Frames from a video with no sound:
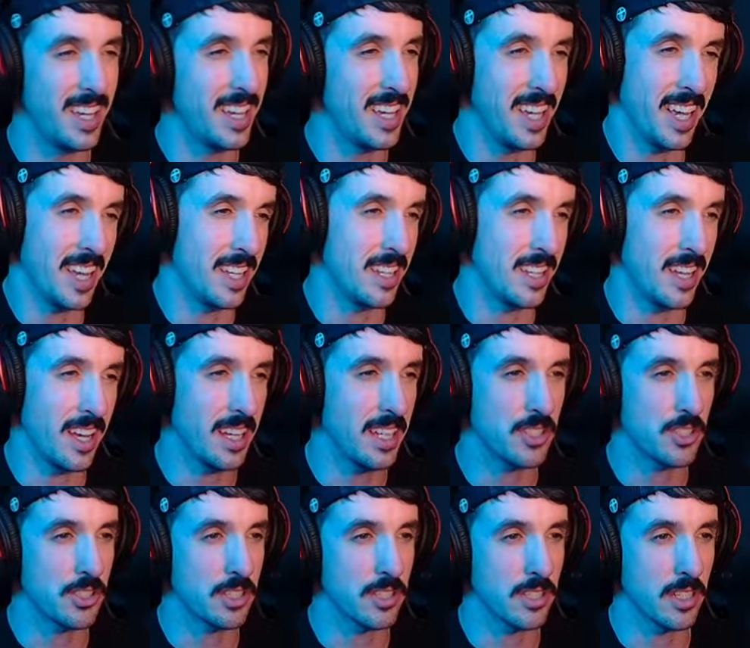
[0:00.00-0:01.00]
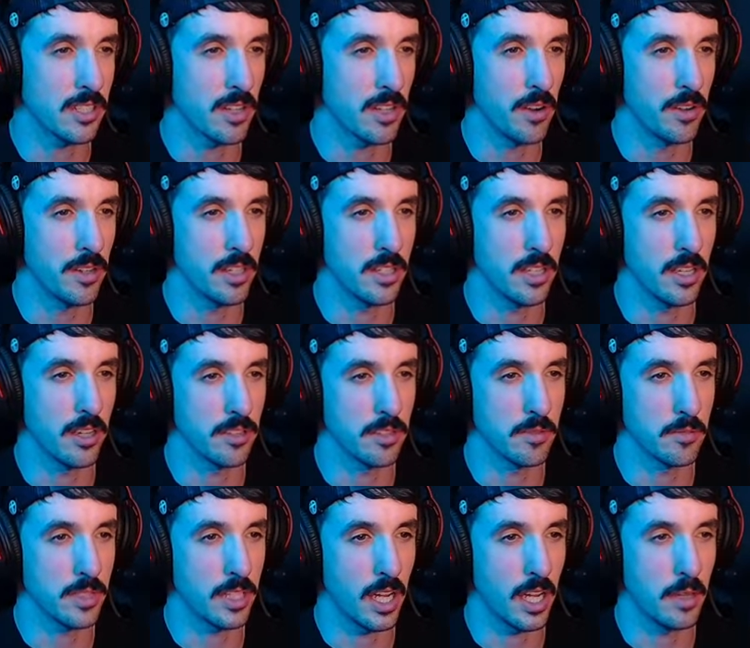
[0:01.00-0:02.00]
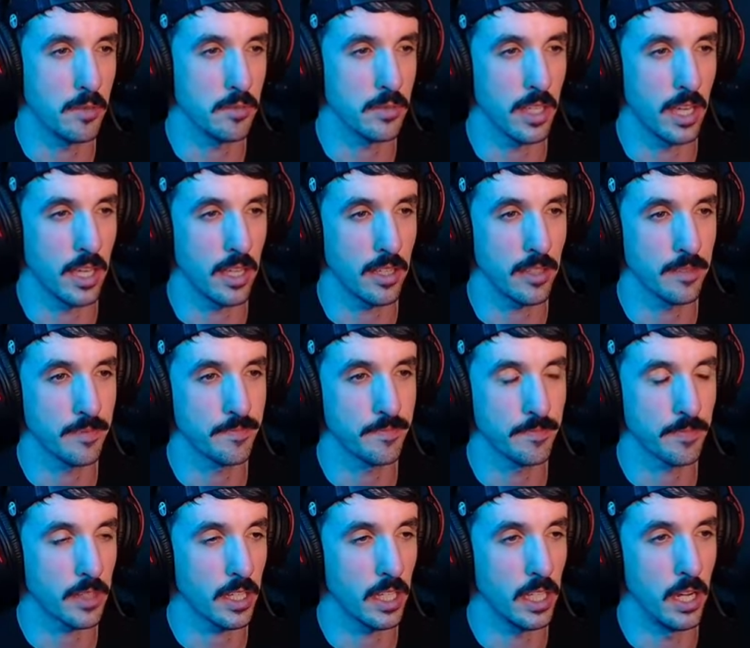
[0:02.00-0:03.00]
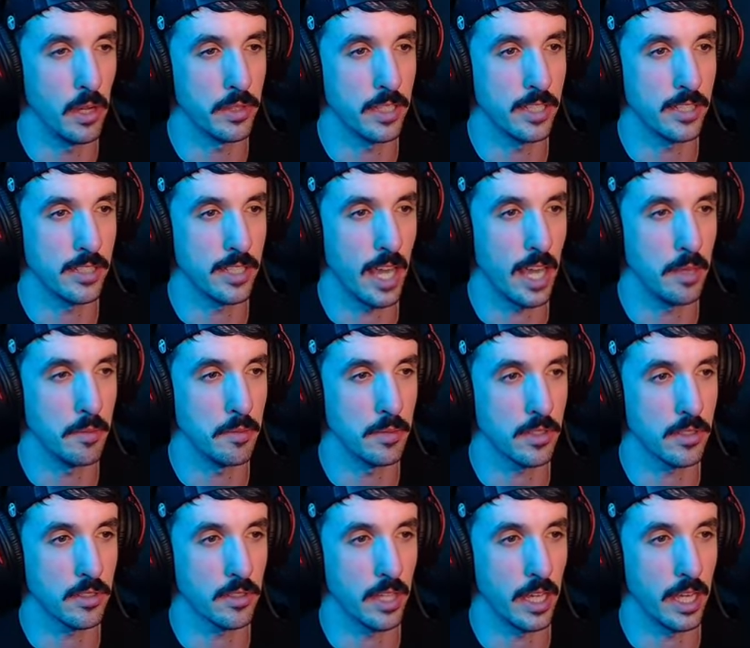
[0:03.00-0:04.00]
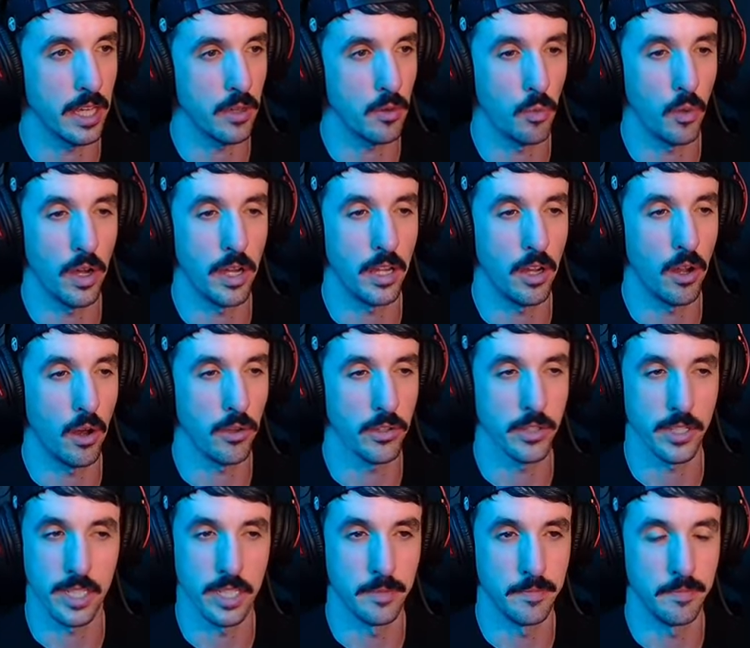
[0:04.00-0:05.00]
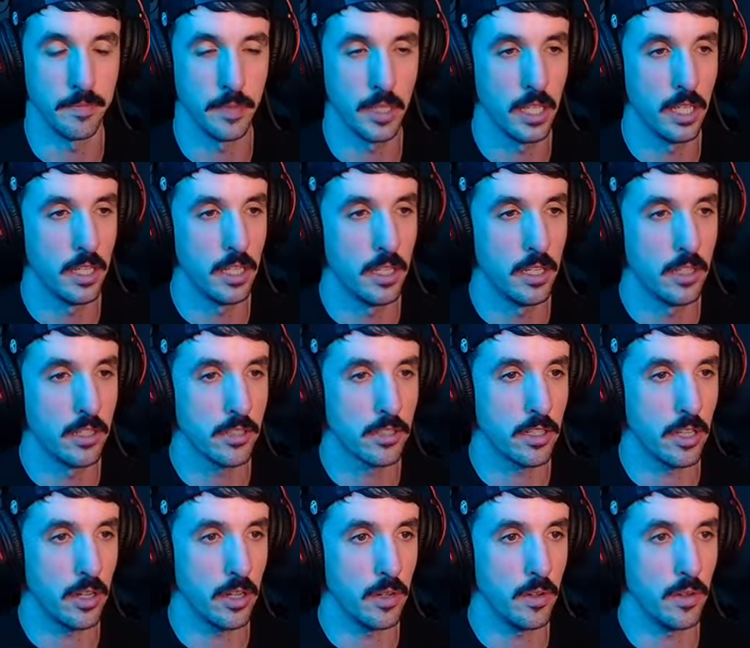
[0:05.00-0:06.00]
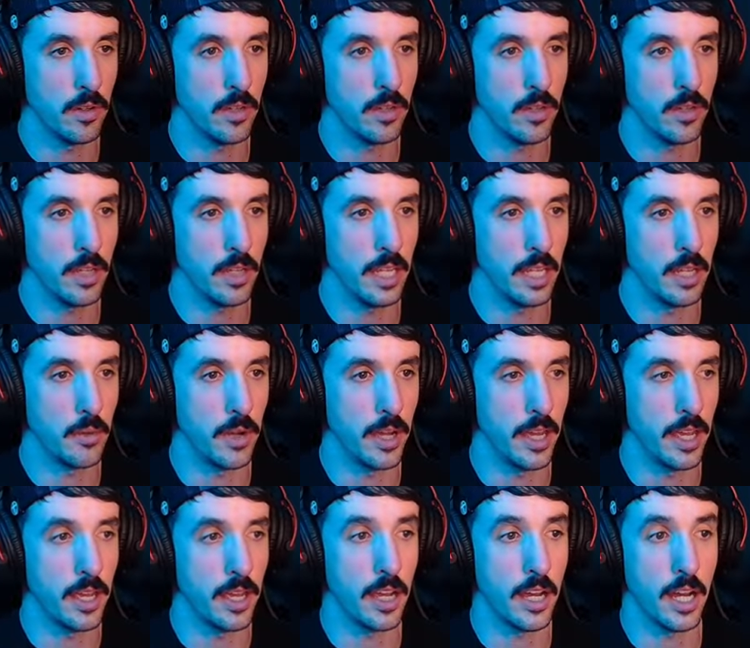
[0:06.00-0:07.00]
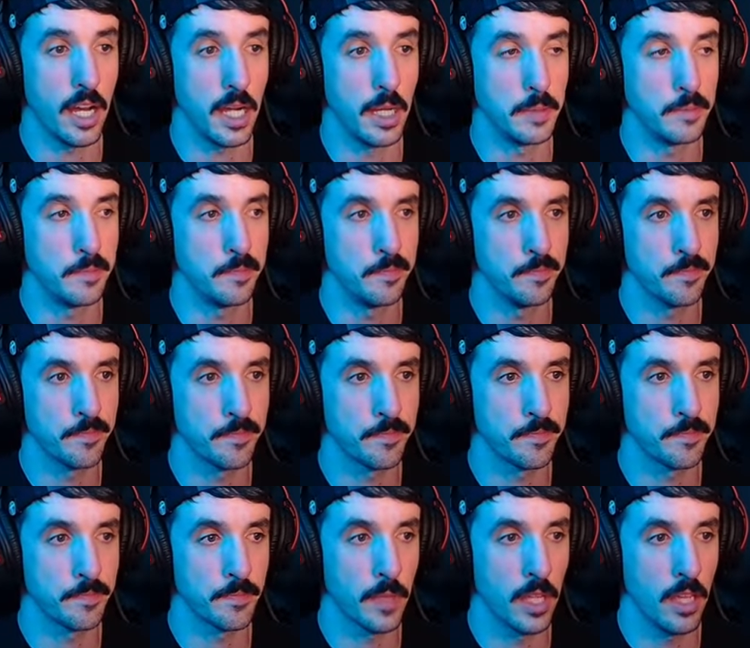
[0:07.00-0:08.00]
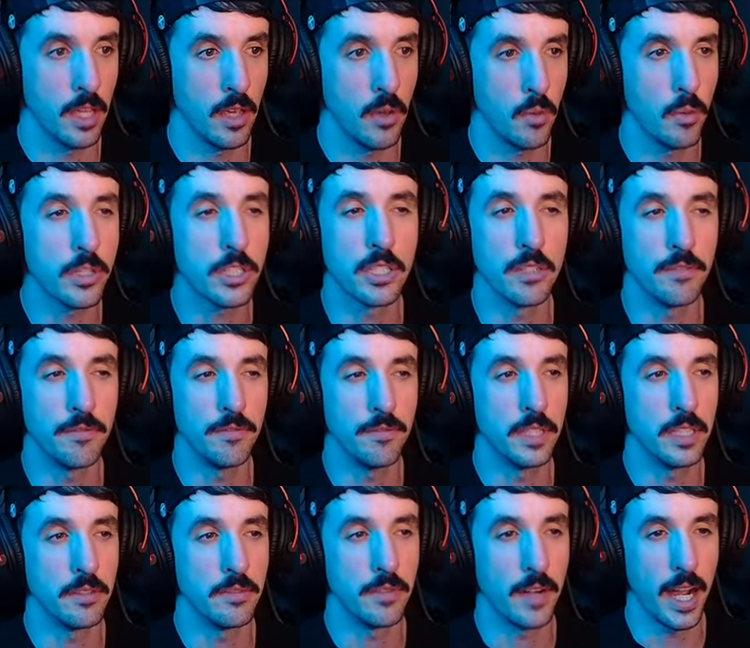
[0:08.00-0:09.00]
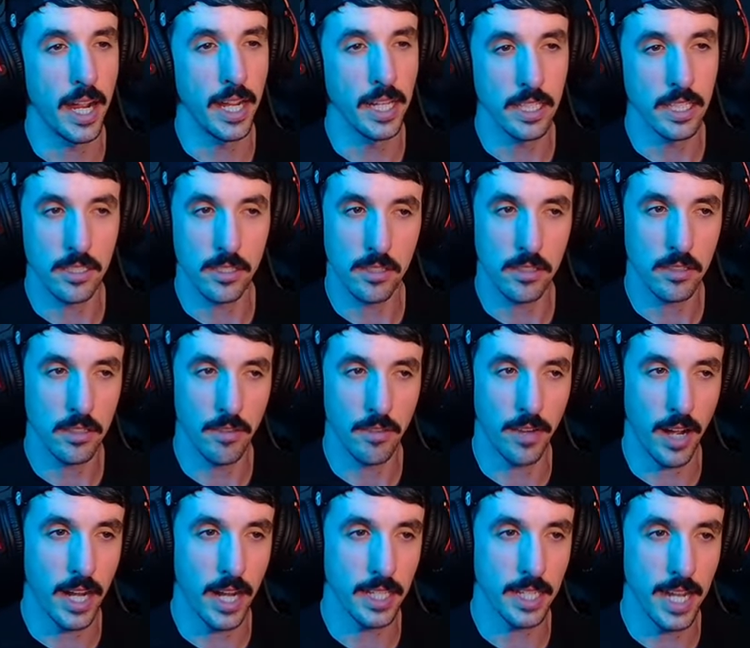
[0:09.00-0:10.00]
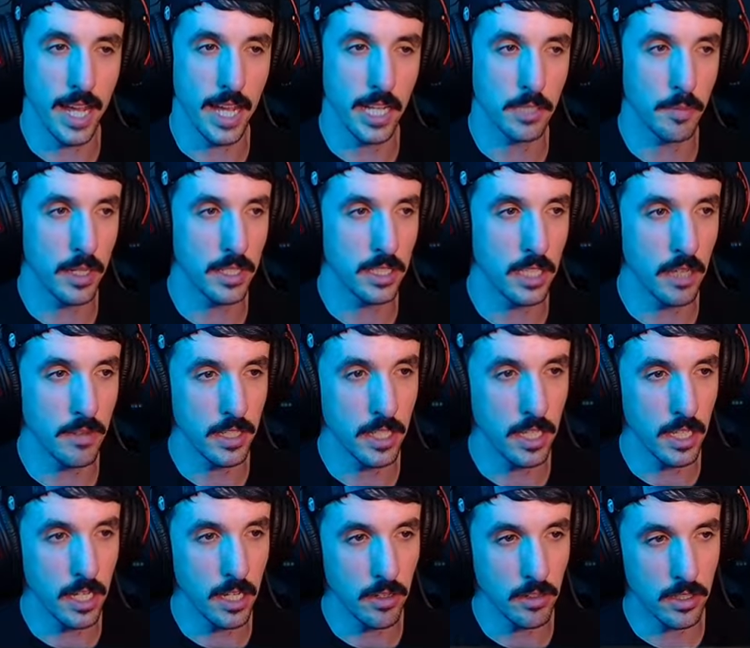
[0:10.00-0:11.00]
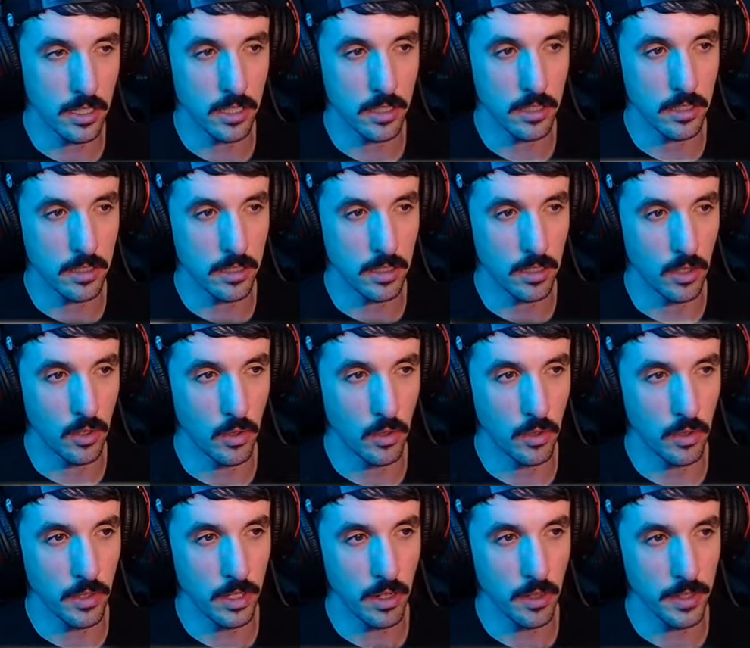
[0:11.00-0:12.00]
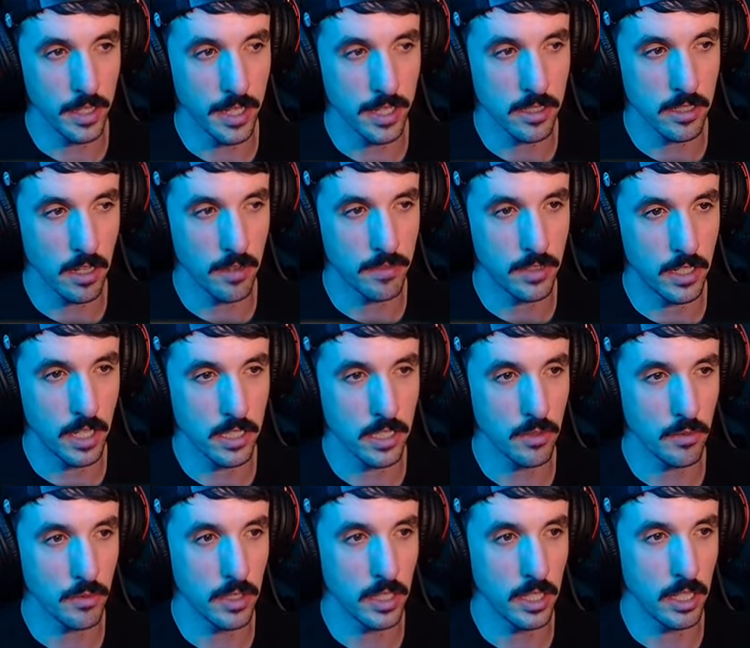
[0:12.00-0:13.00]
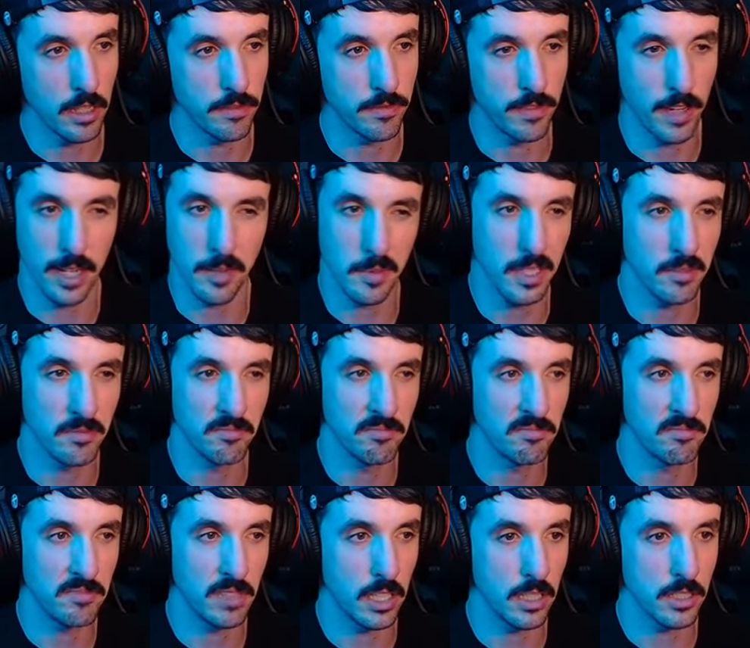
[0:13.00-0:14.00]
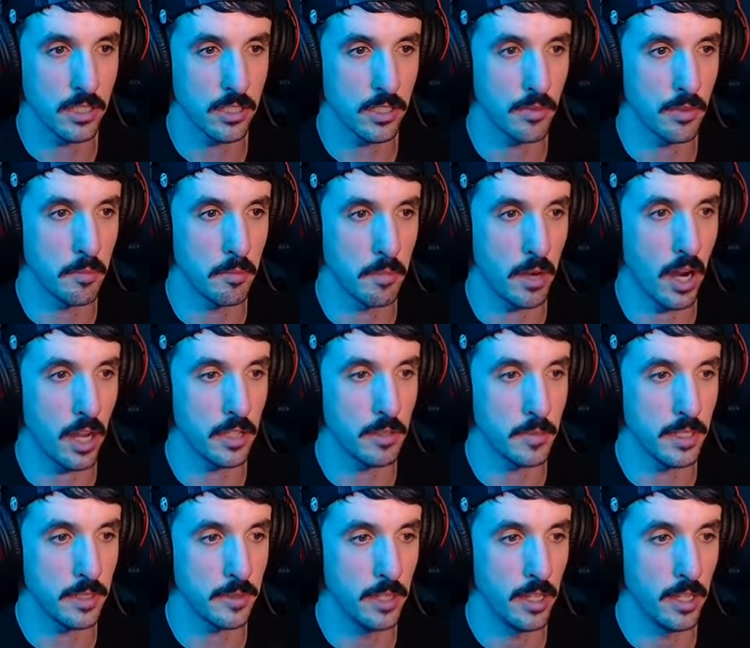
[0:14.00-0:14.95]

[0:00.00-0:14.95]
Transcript: And it's just it's hard to tell sometimes like, you know, with these games like what and all is in them. So, anyway, um which the the violence the violent aspect of it you know the the gore and all that stuff doesn't really affect me you know it doesn't really bother me